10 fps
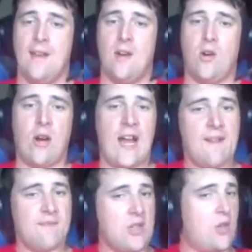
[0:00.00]
Or I
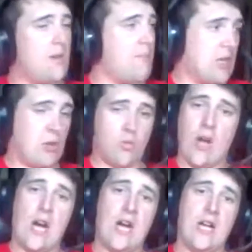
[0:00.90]
have to go in my
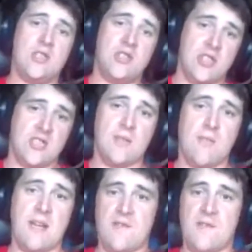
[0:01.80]
garage just to
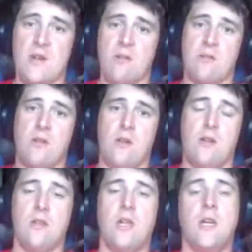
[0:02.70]
make a phone
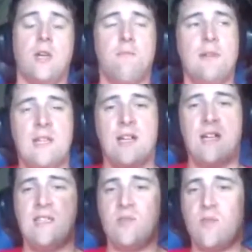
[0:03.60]
call,
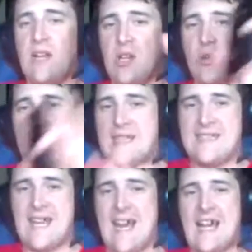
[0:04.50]
because when I go in the
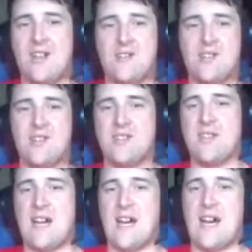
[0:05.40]
house,
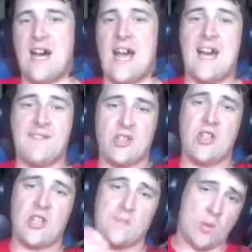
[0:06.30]
I have to hook
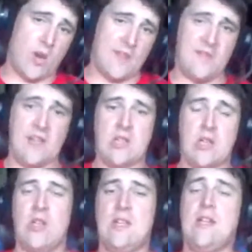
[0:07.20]
up the Wi-Fi
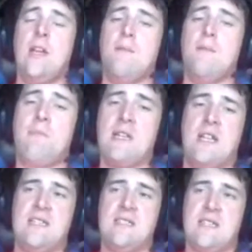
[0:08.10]
calling
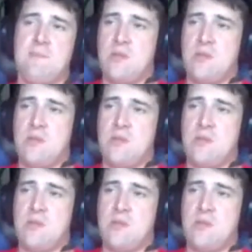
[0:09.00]
because I'm using